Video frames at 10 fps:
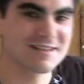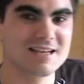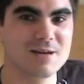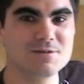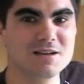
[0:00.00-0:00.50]
The
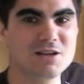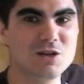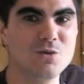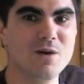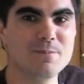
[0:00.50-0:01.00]
Samsung
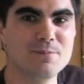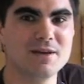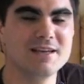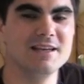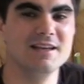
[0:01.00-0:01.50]

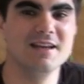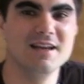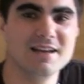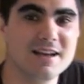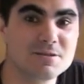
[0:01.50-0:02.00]
Q1P,
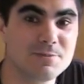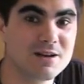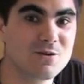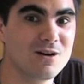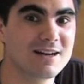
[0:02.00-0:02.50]
now it's
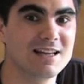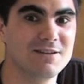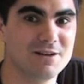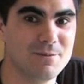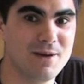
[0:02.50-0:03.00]
been quite a
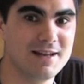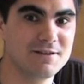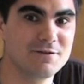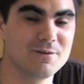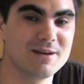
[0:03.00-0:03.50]
clever
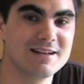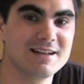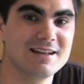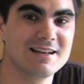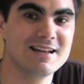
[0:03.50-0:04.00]
companion for
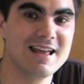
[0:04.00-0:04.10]
me